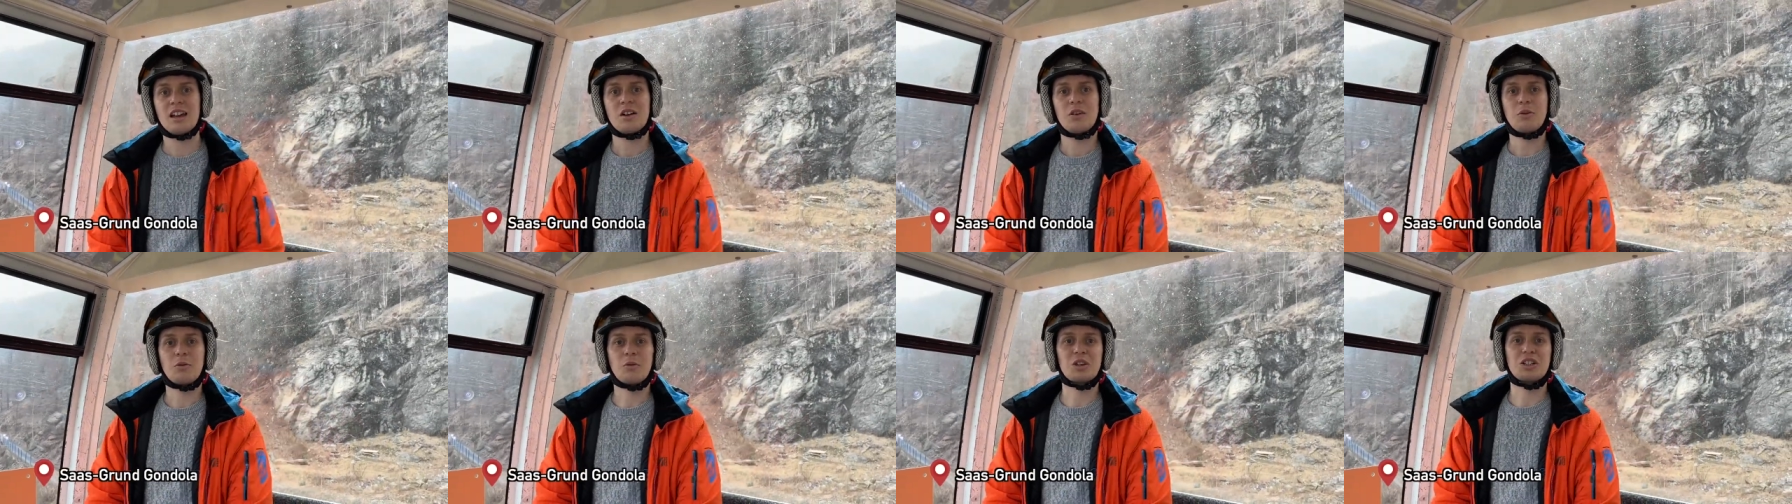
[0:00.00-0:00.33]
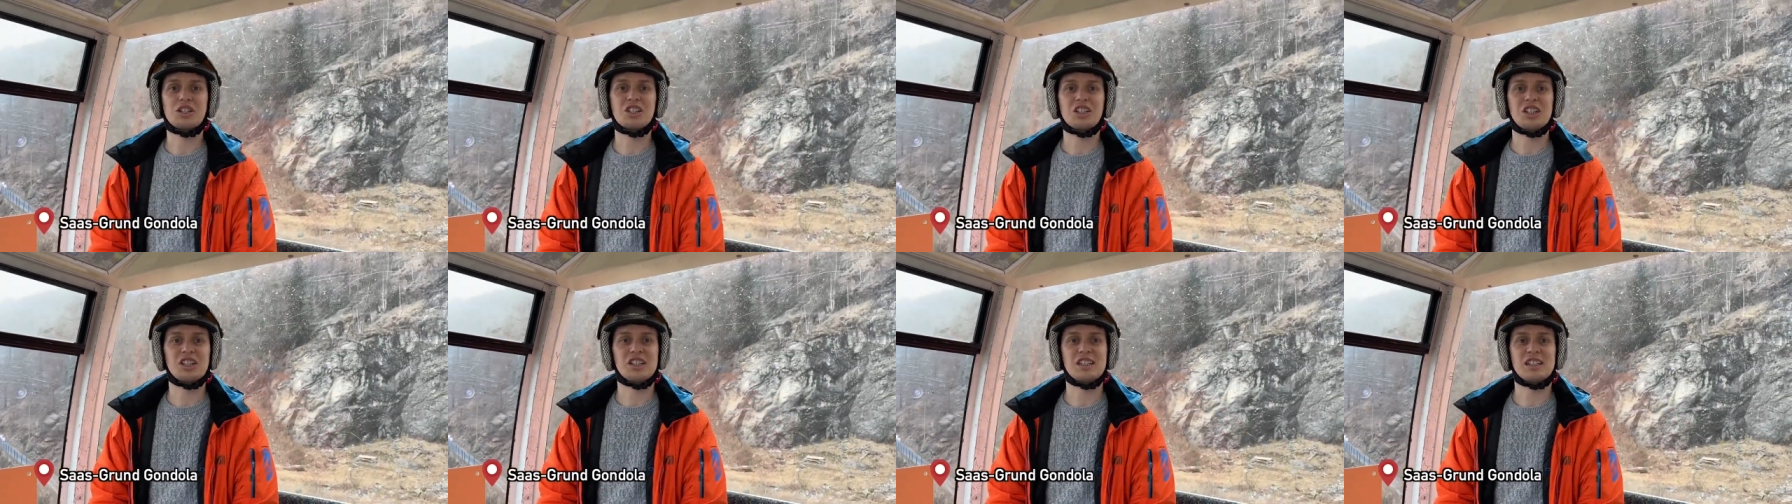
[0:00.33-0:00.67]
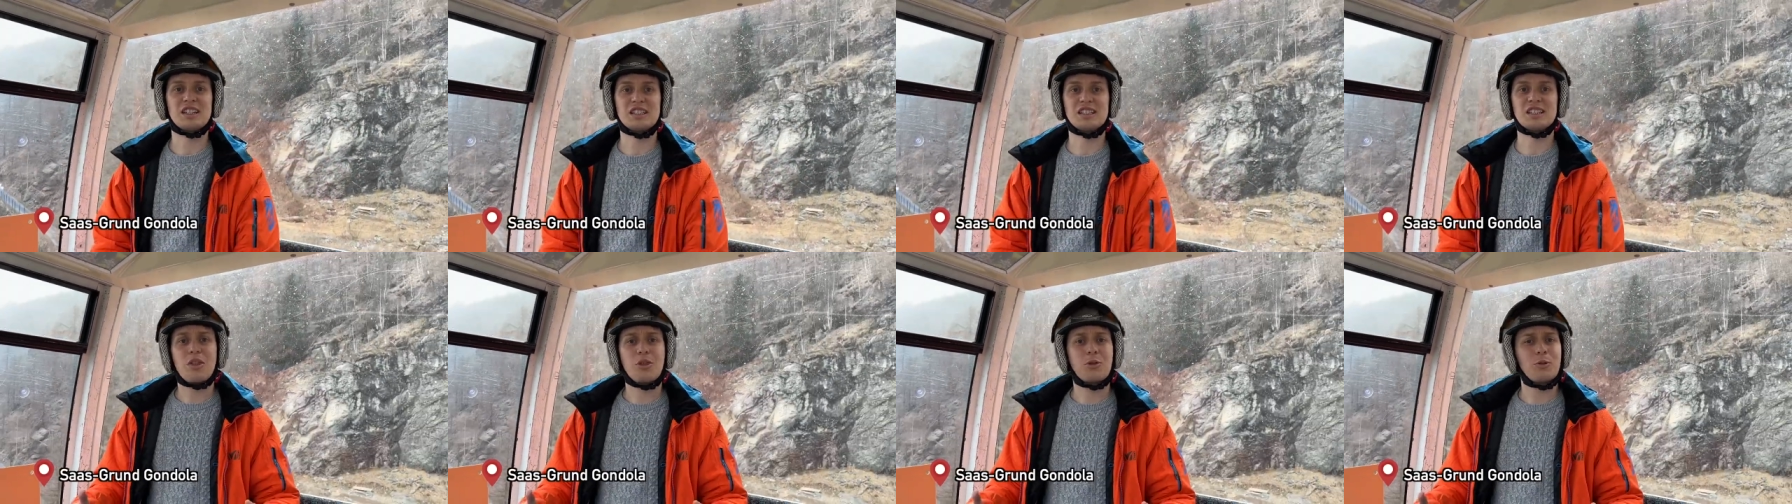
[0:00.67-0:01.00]
which
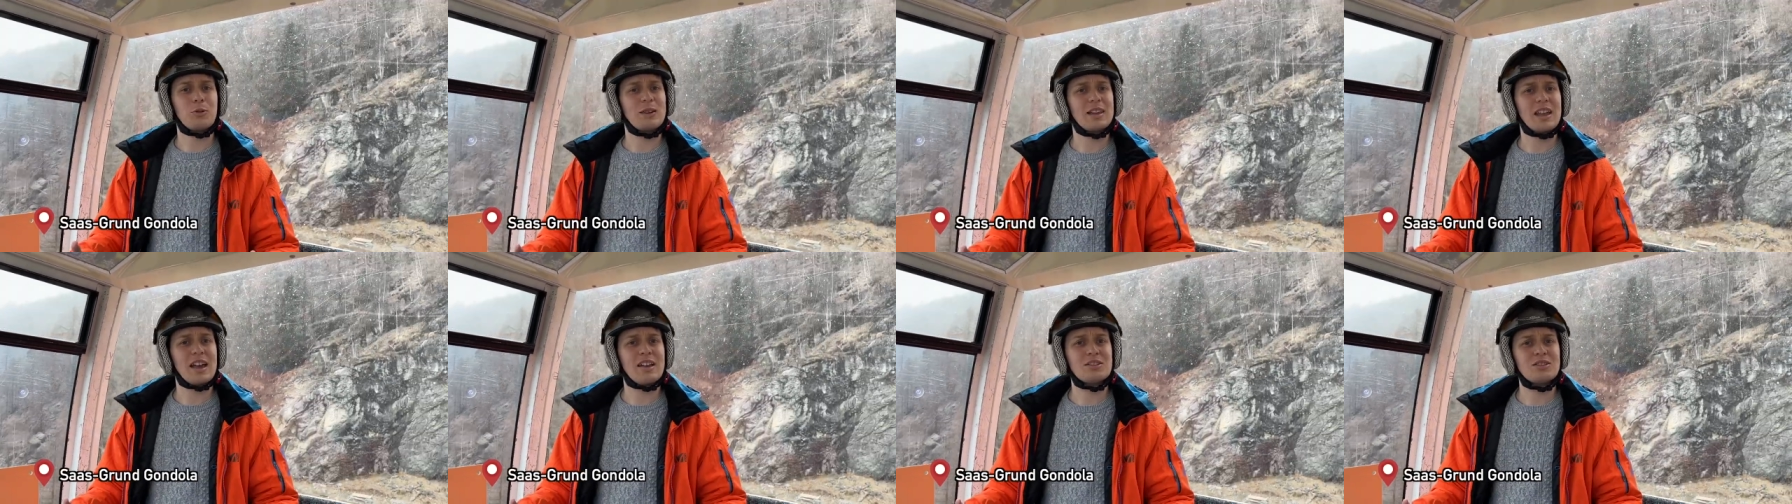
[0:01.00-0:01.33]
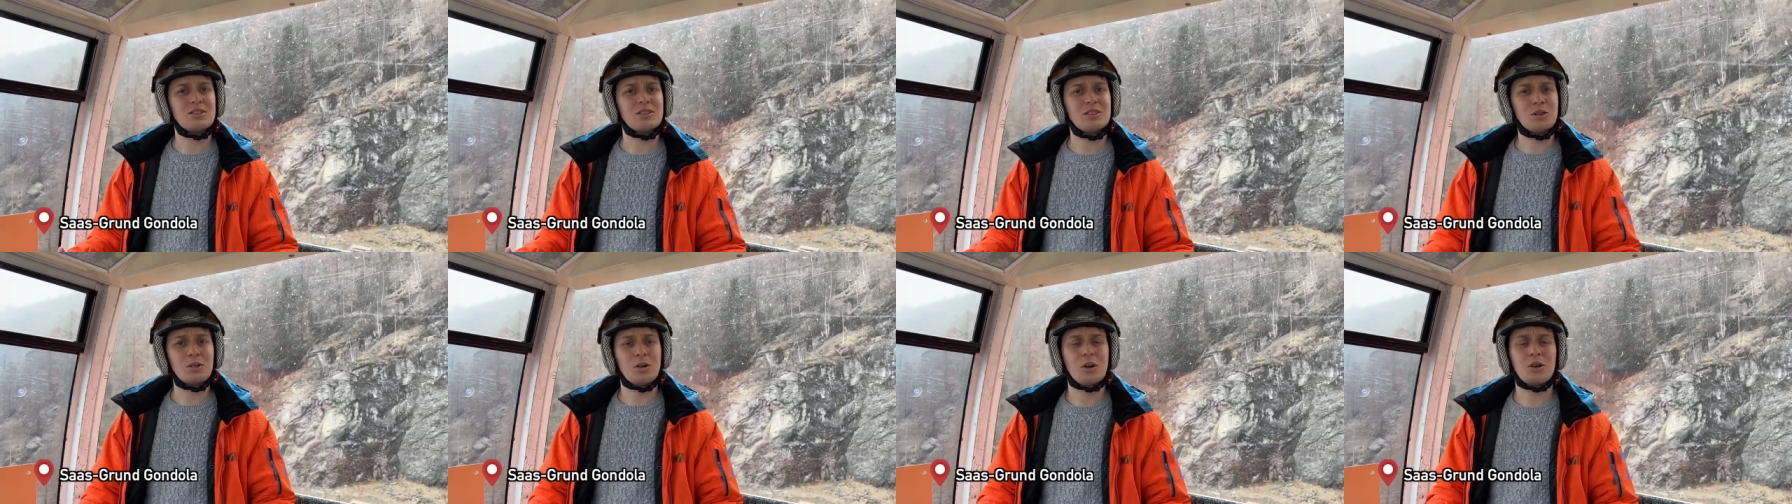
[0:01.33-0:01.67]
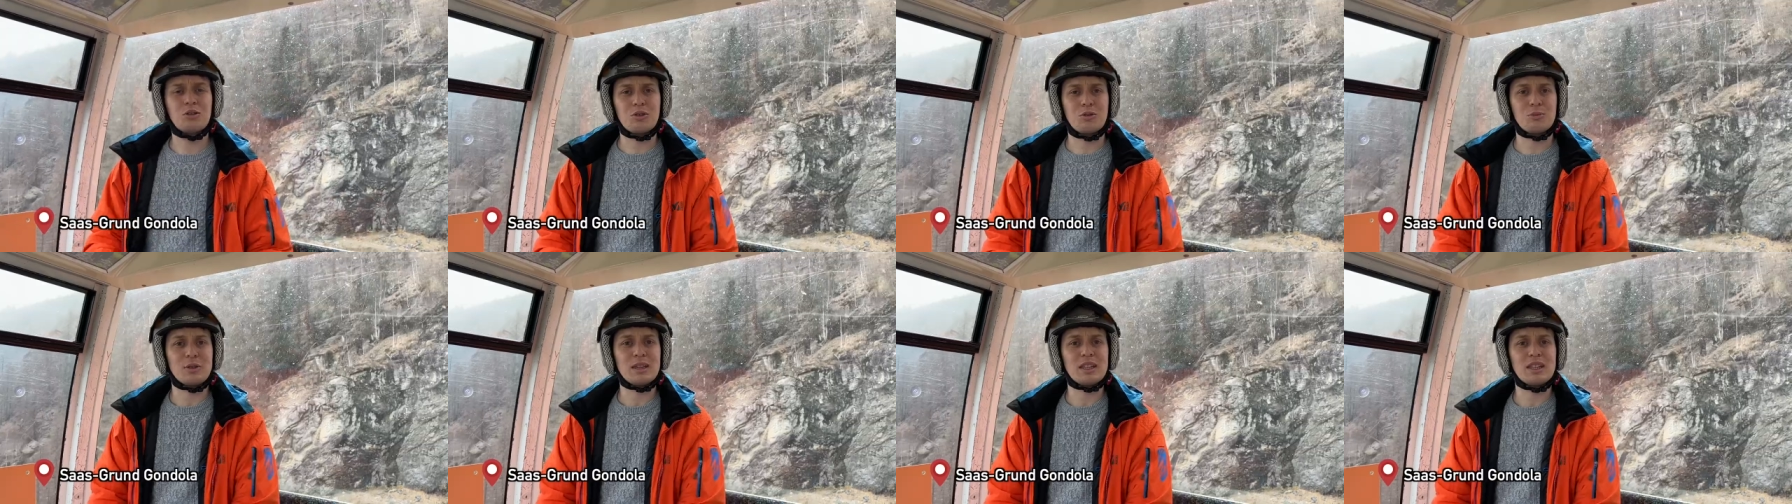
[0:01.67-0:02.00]
is
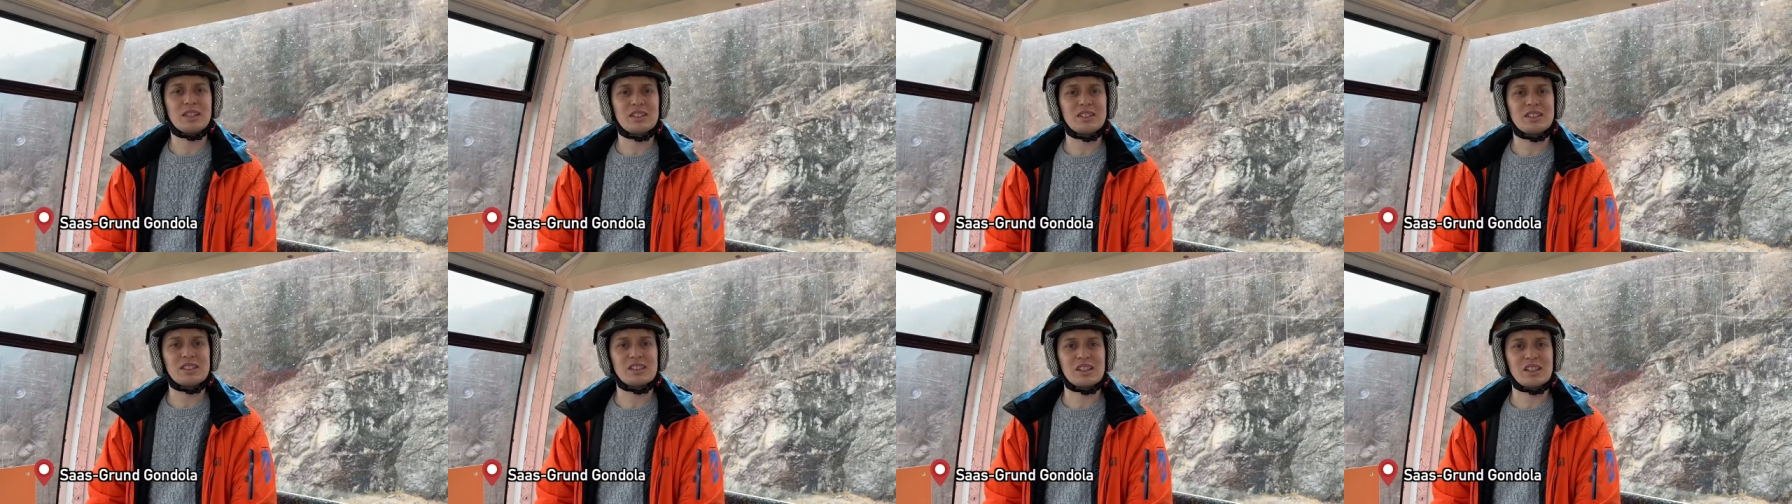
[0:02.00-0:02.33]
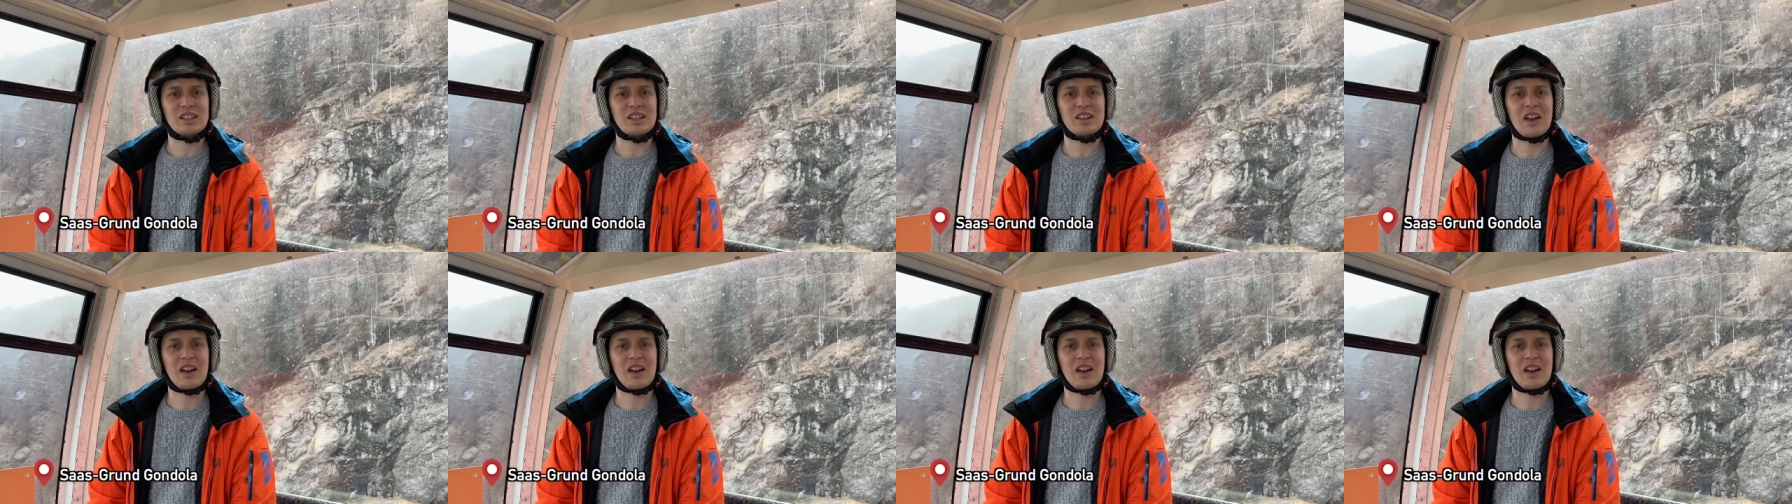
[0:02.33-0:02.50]
3,200 meters uh,